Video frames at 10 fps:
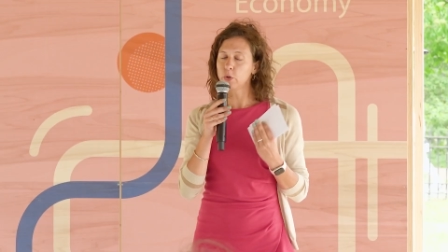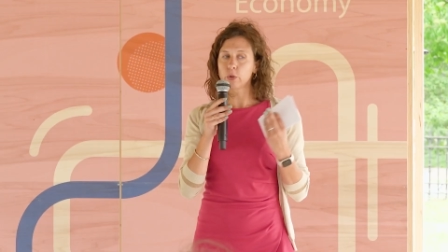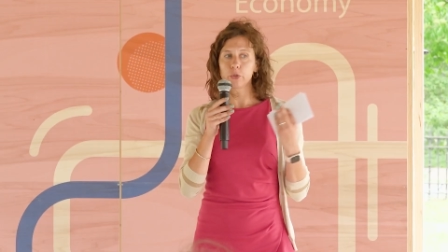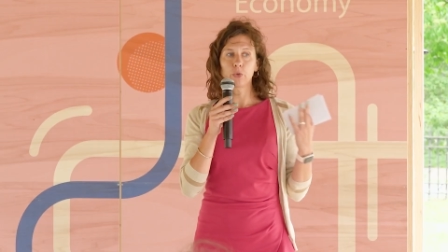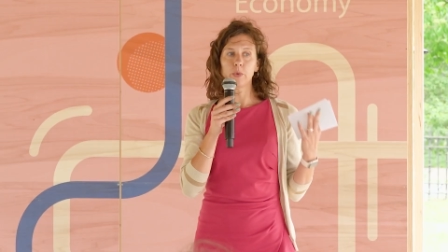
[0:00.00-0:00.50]

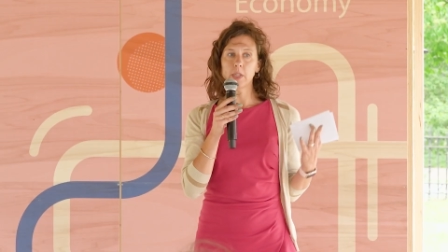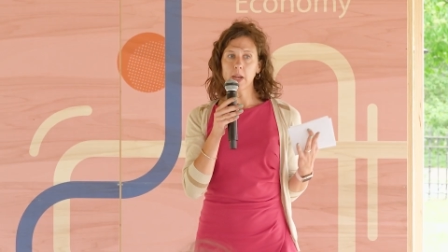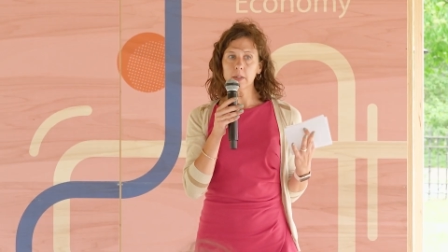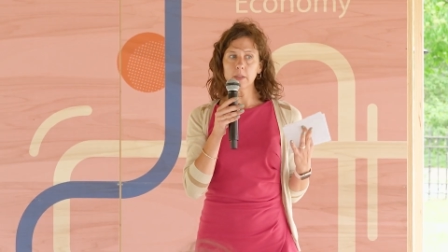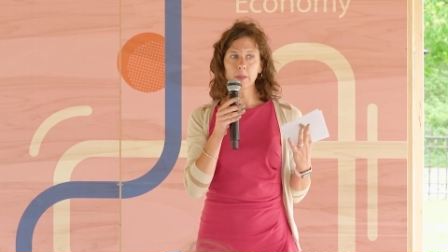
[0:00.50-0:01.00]
order to
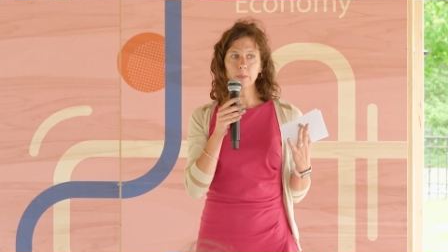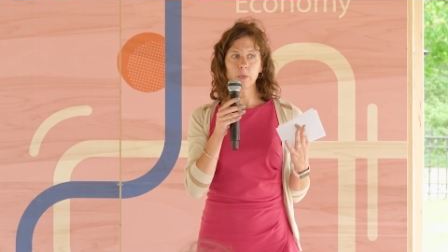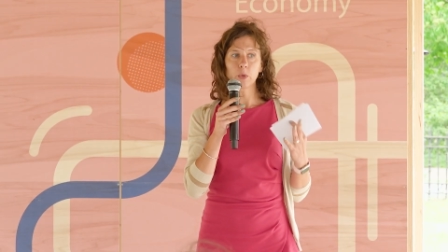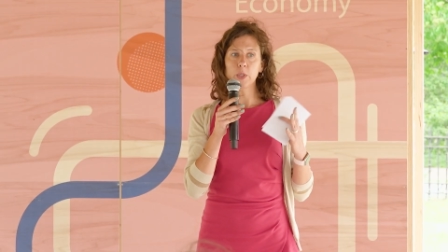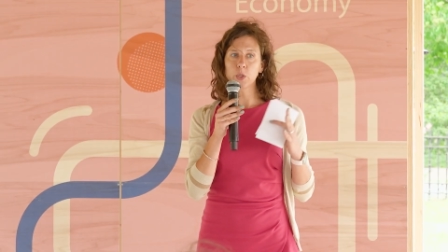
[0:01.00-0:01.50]
recycle them,
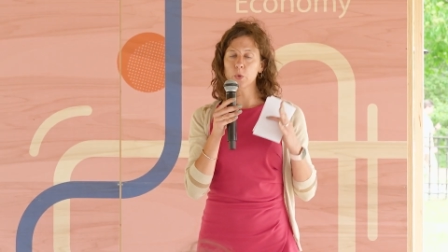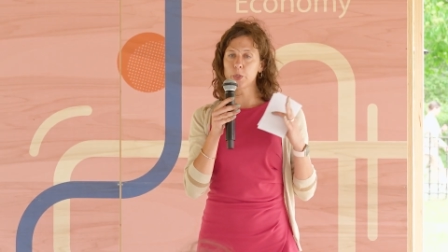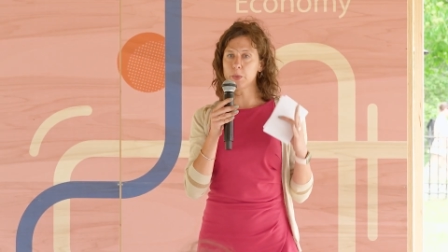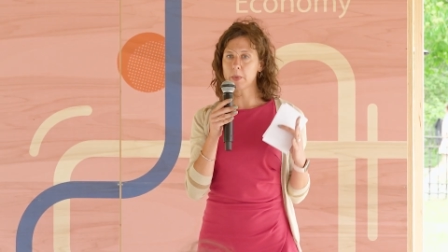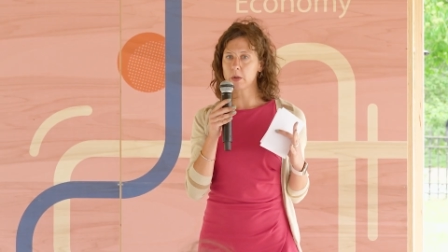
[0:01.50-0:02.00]
we sort
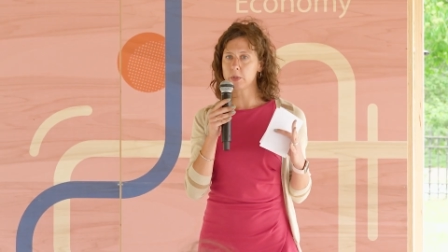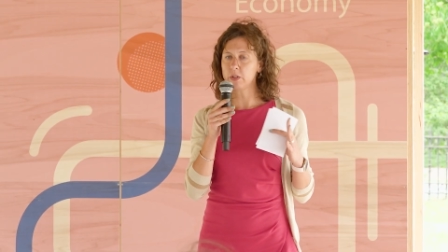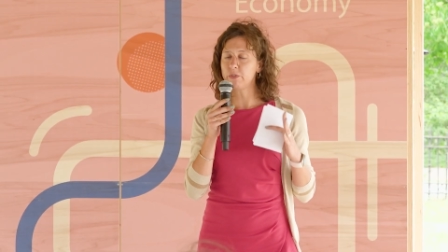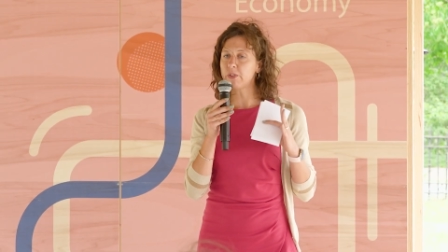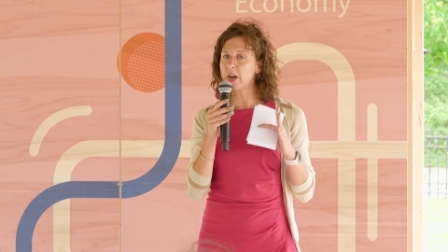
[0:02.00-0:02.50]
them out in
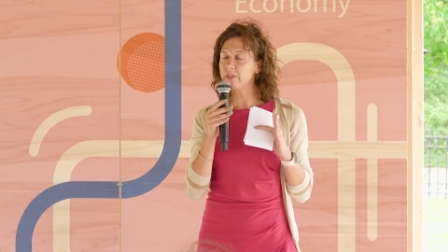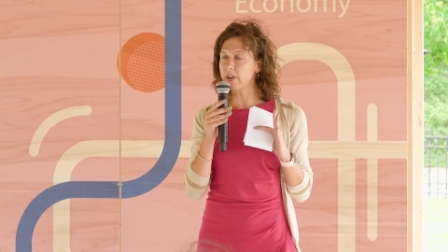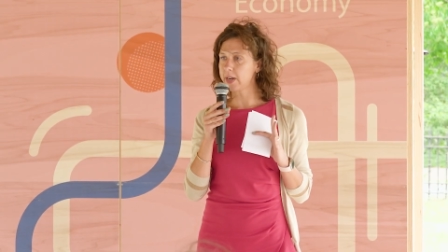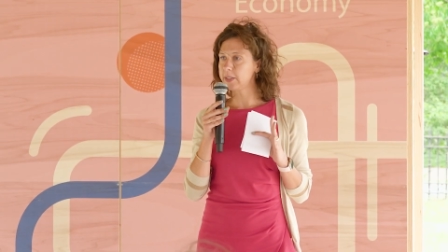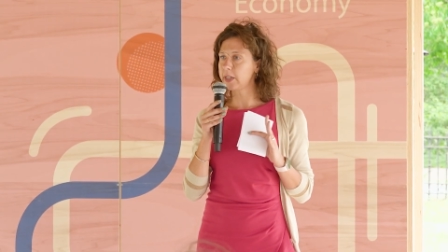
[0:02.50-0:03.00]
5
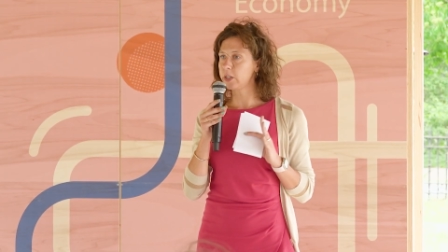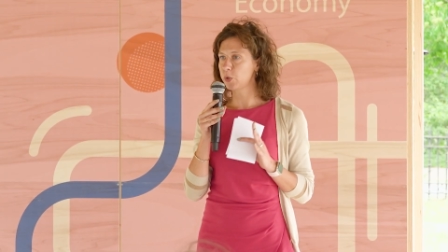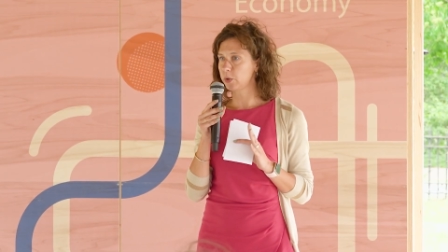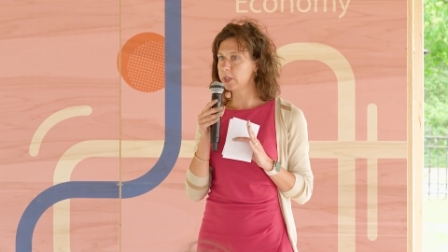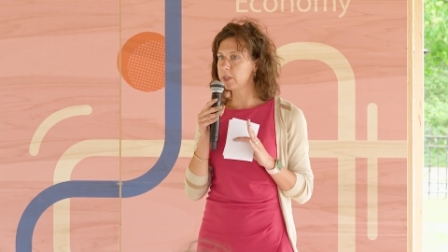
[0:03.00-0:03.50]
high-tech
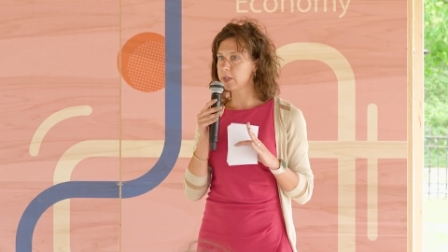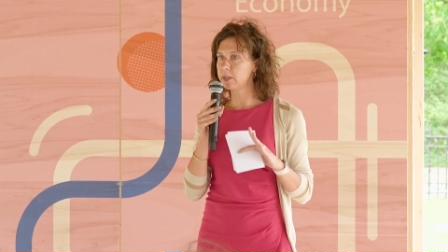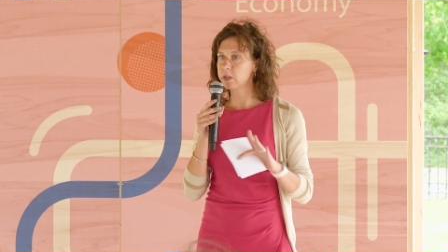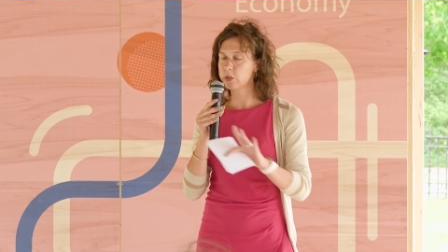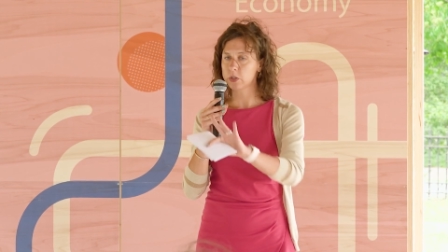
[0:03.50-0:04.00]
sorting
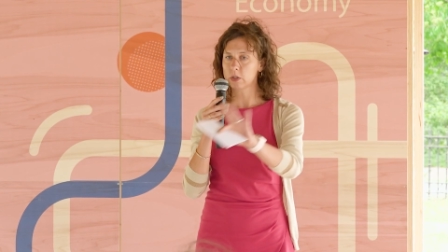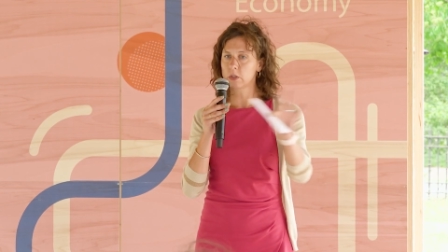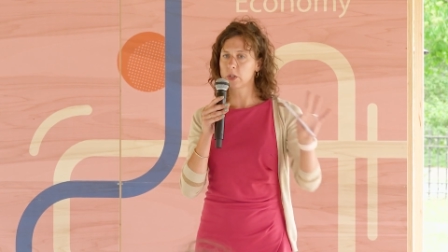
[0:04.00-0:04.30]
centers